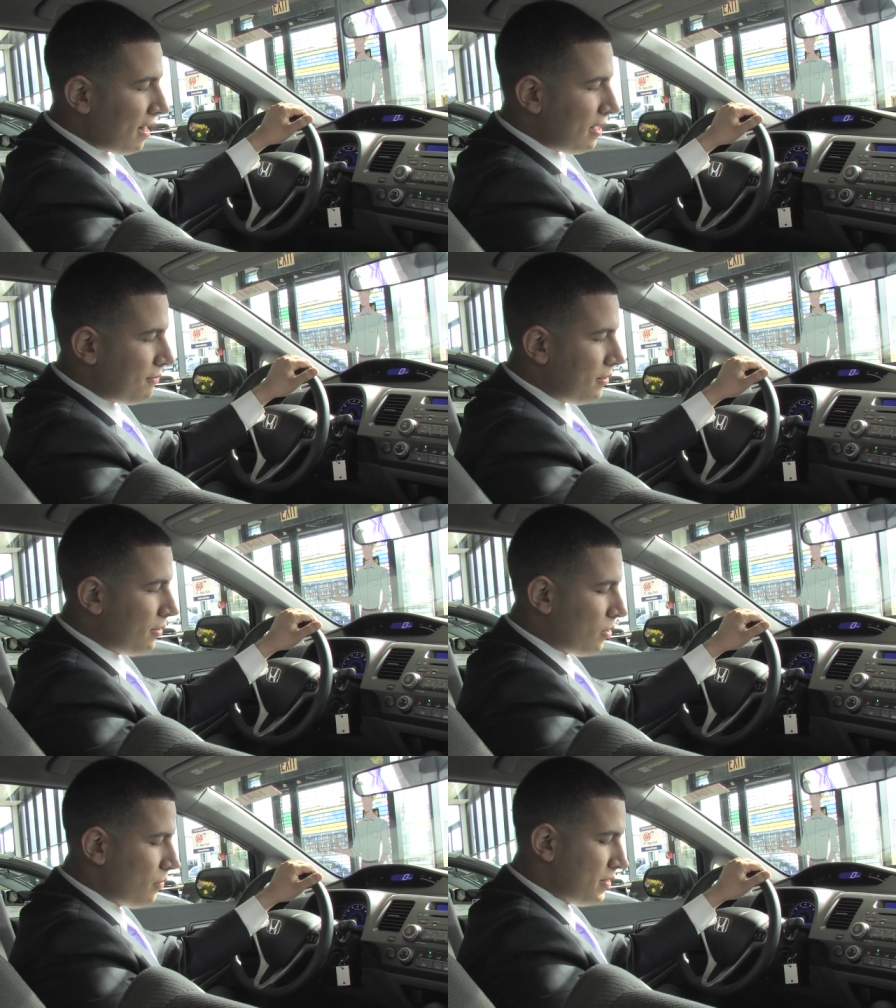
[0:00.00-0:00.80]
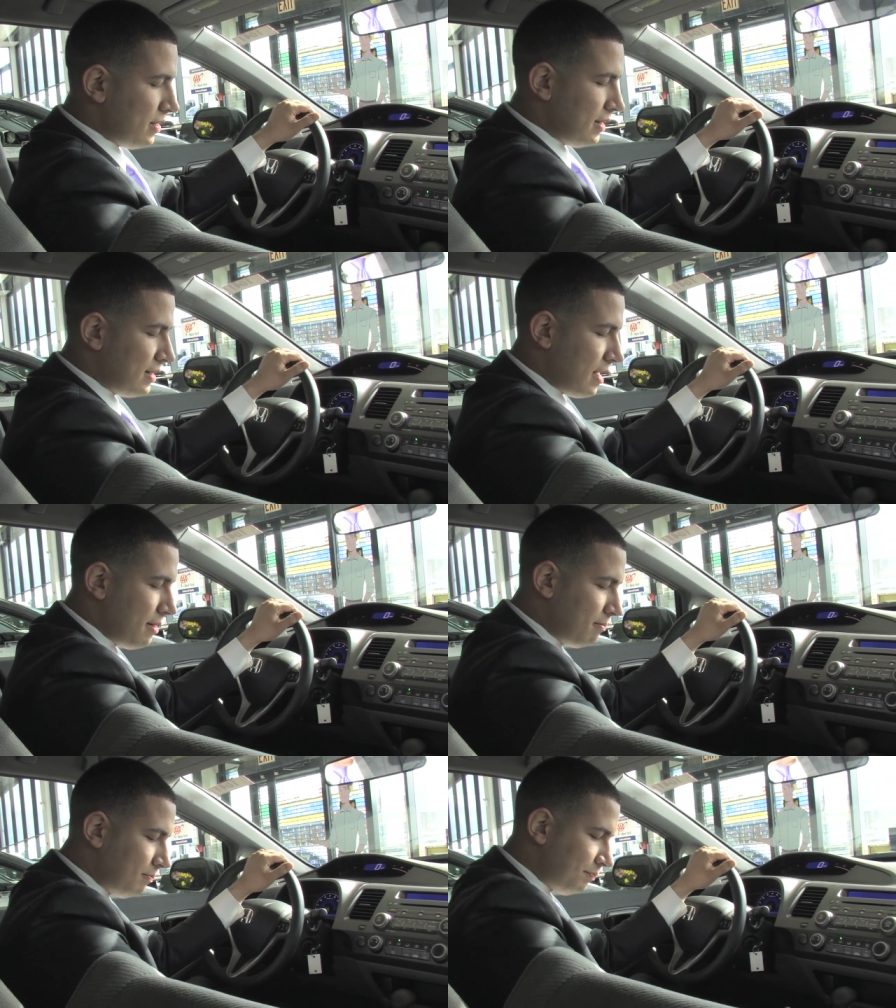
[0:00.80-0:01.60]
And if you look over to this
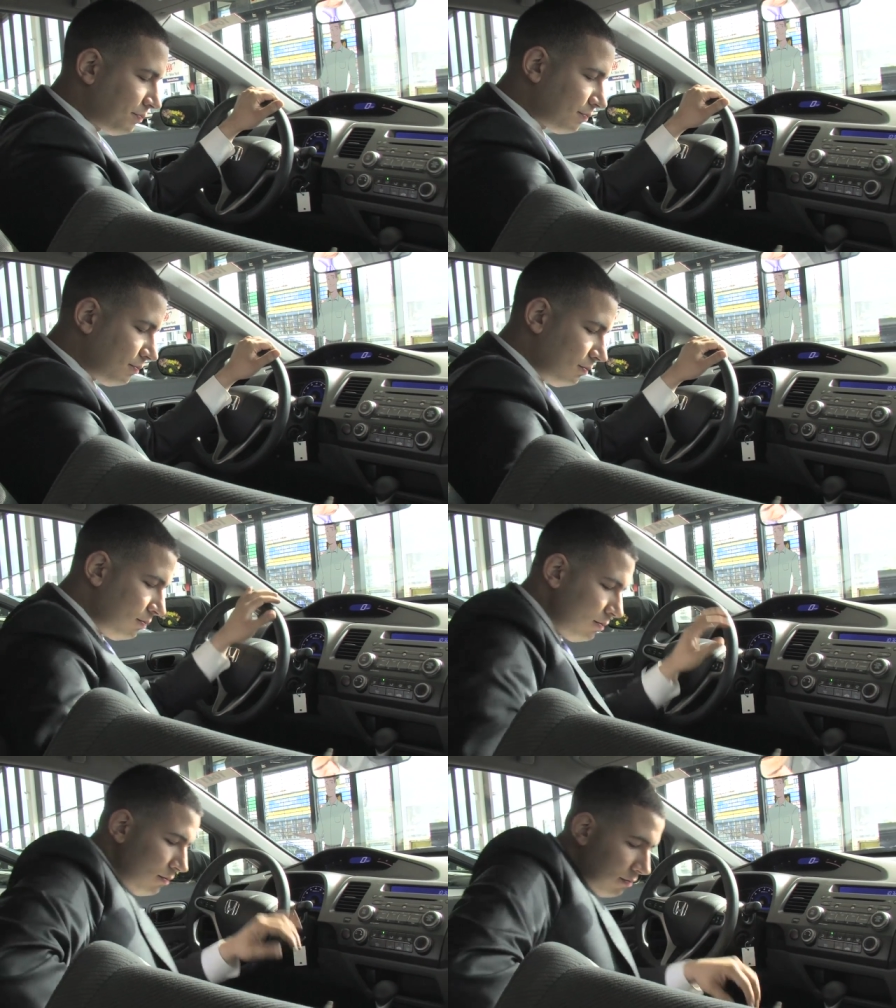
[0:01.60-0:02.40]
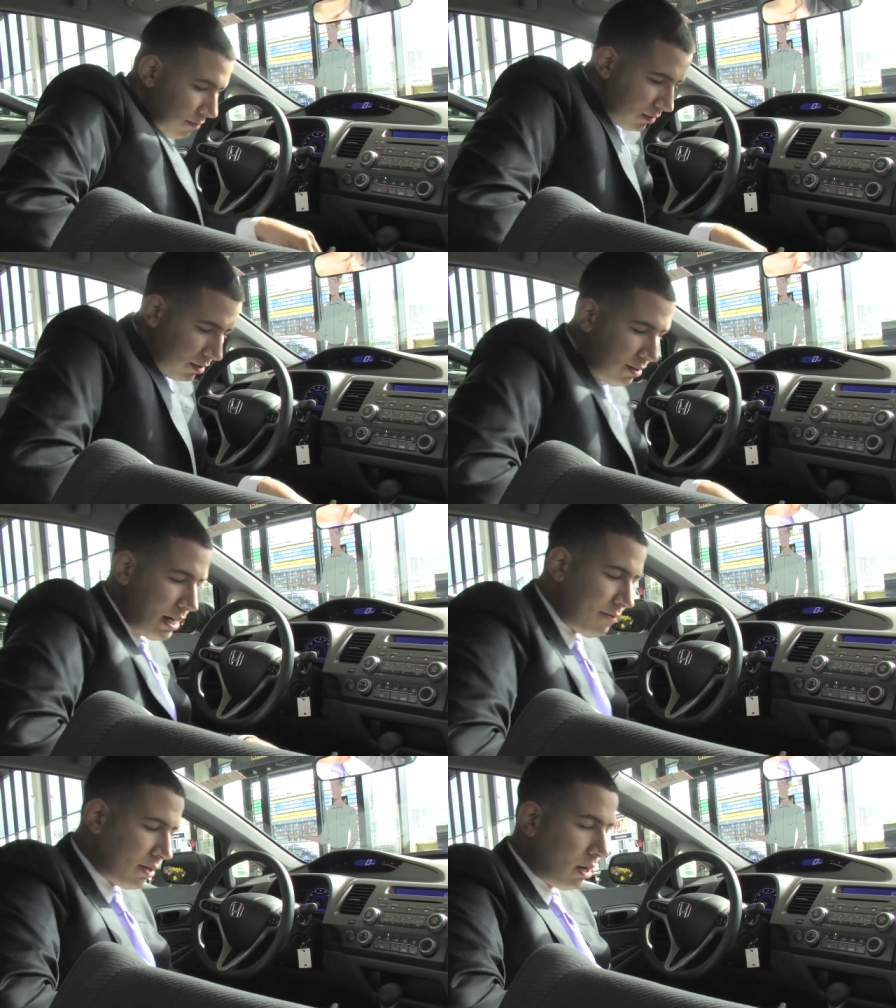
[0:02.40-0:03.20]
side,
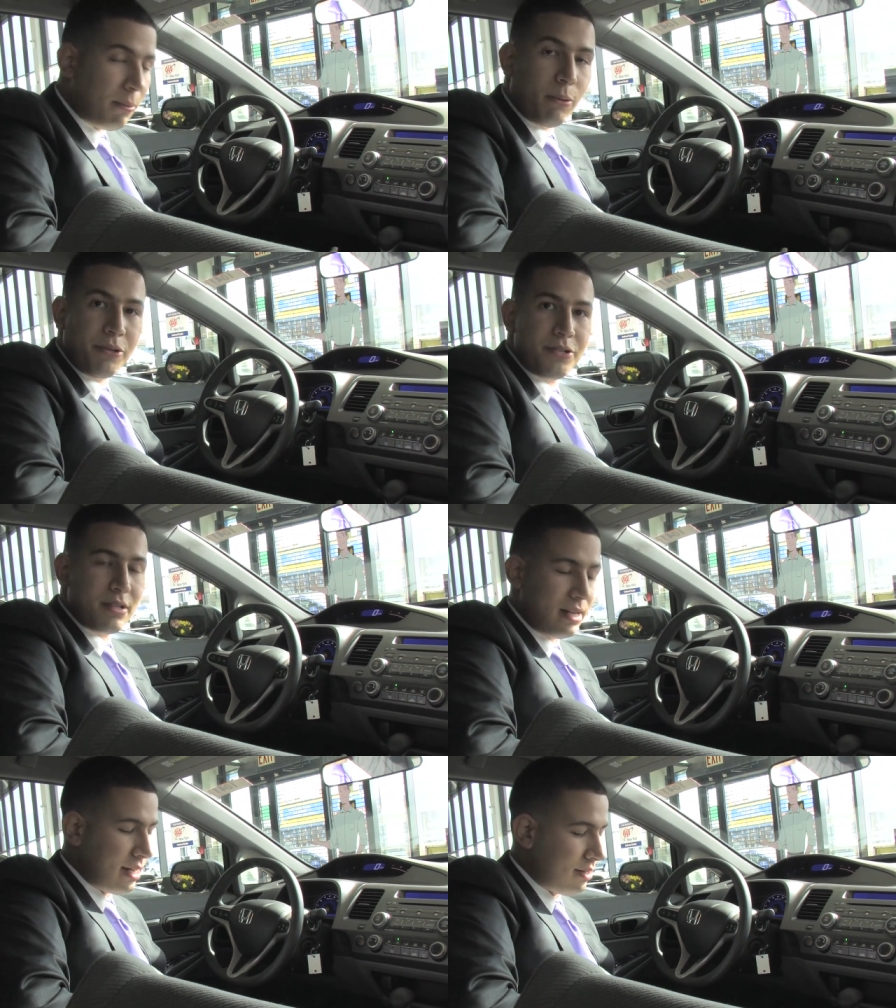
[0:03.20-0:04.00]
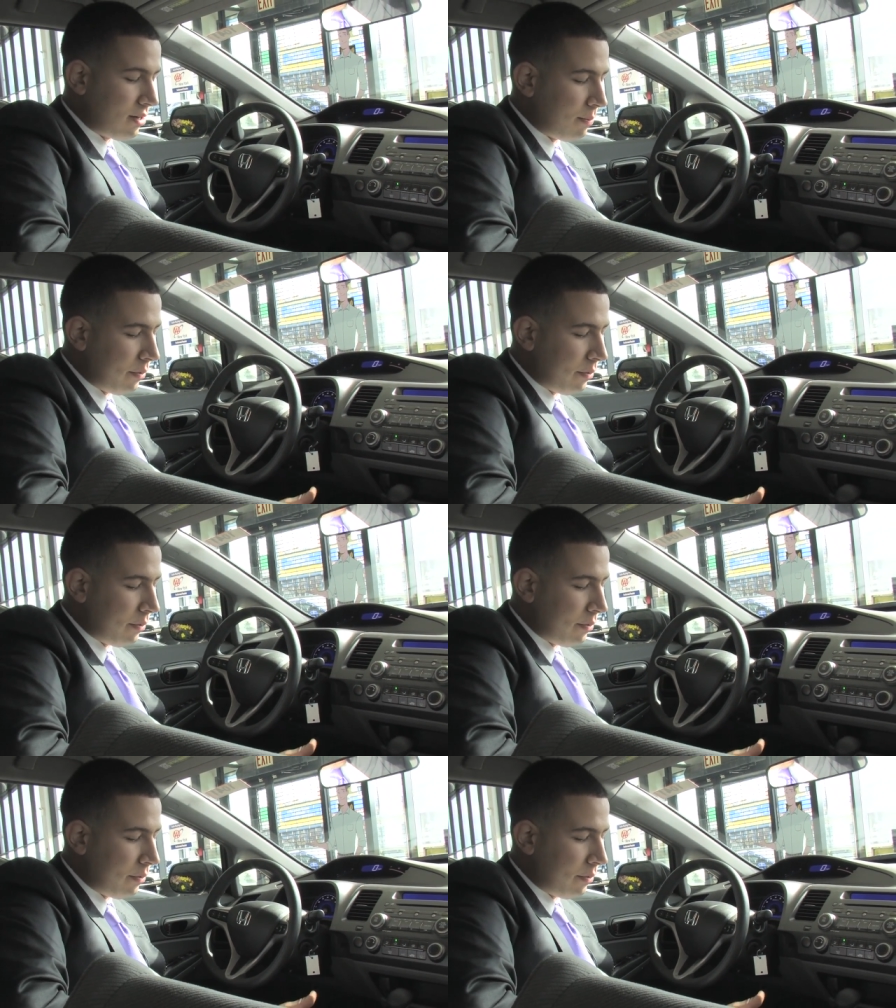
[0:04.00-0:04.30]
you have your cup holders, and the cup